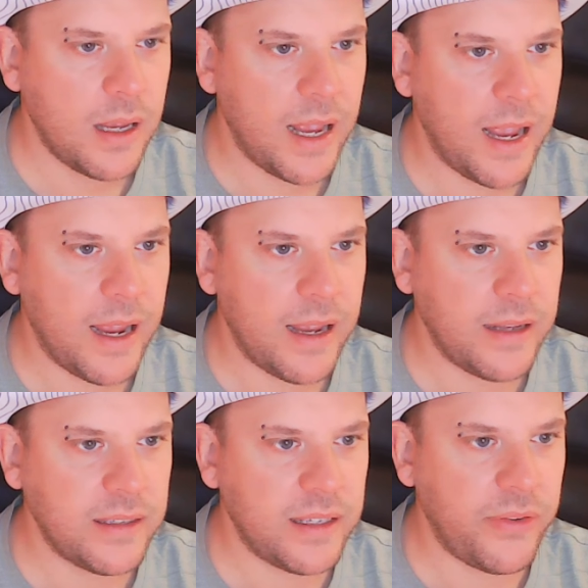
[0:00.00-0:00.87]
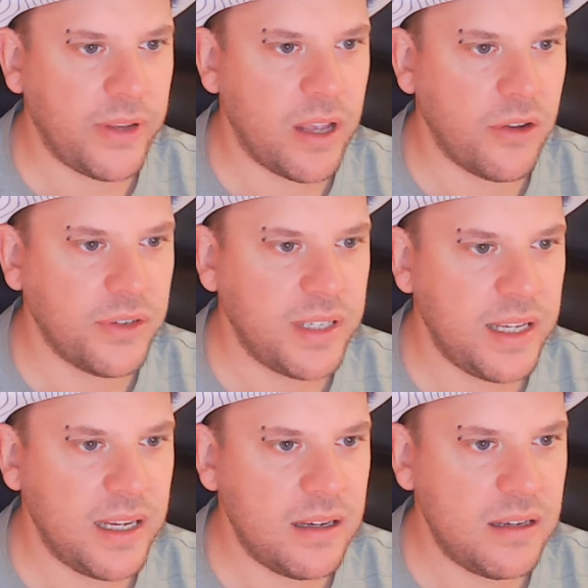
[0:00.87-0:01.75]
And if he goes
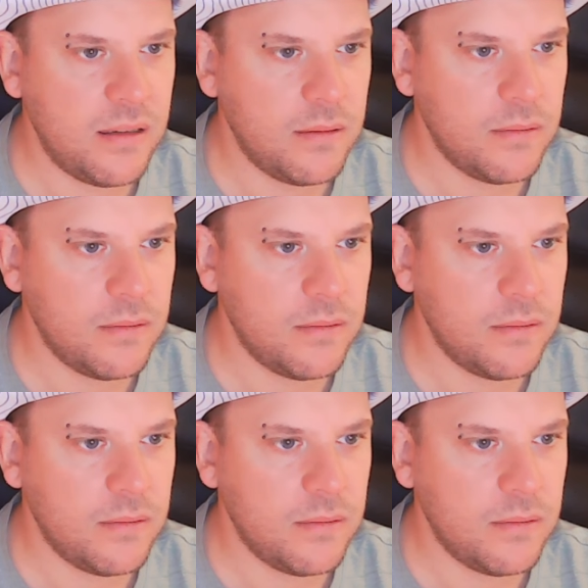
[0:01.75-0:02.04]
here,